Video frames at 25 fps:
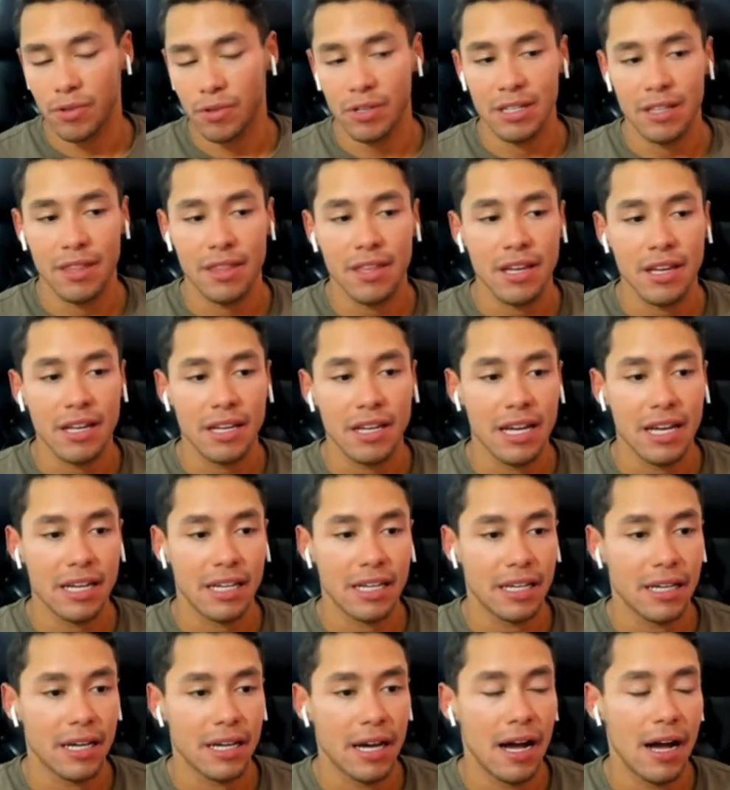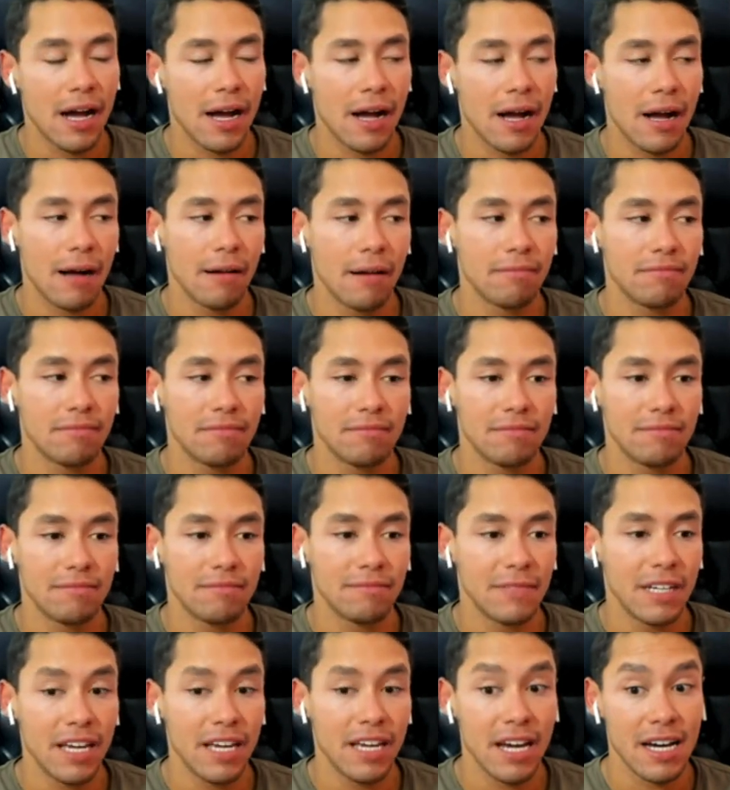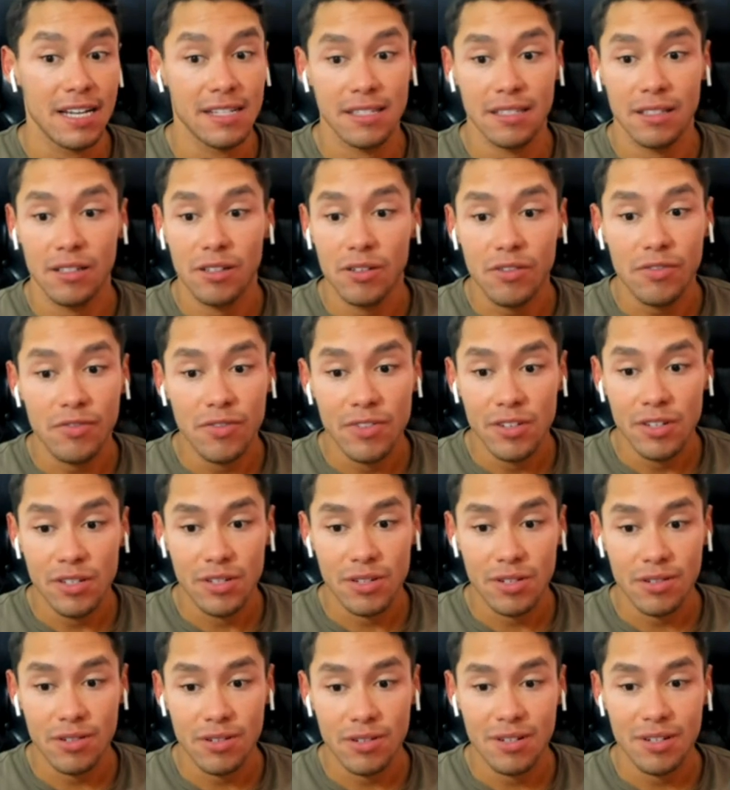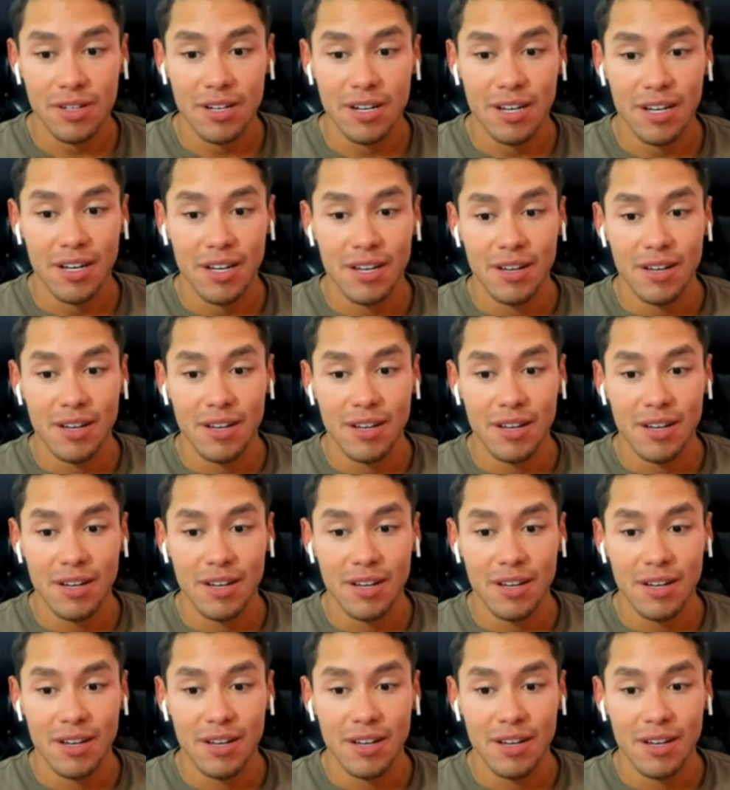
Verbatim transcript: So I think like it has a lot of future.